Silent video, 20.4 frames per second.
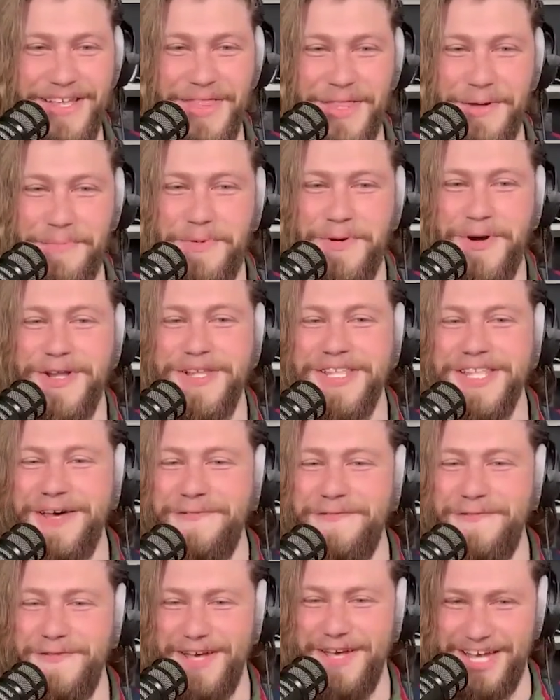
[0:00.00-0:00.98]
the
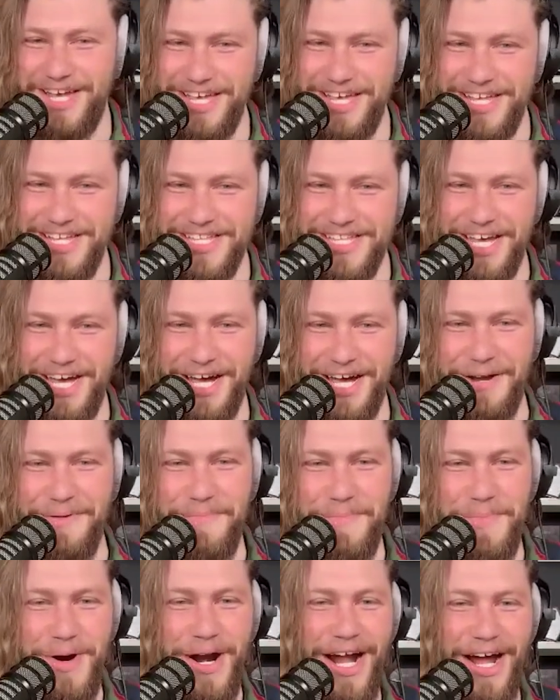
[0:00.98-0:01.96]
prolific
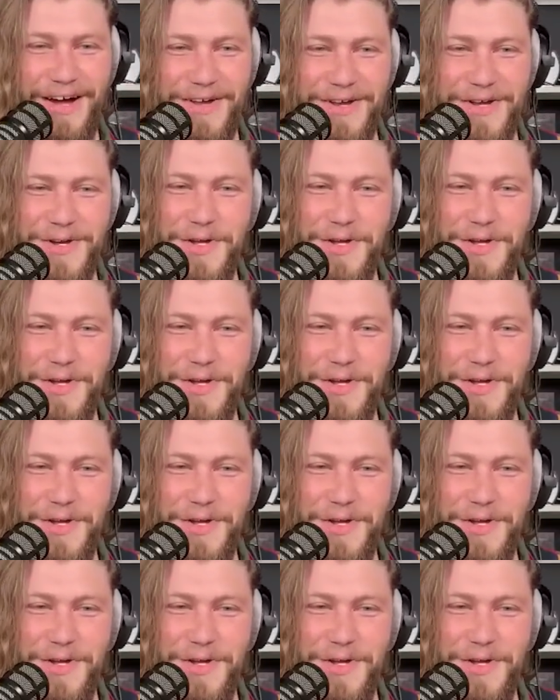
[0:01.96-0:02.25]
Doug Brown,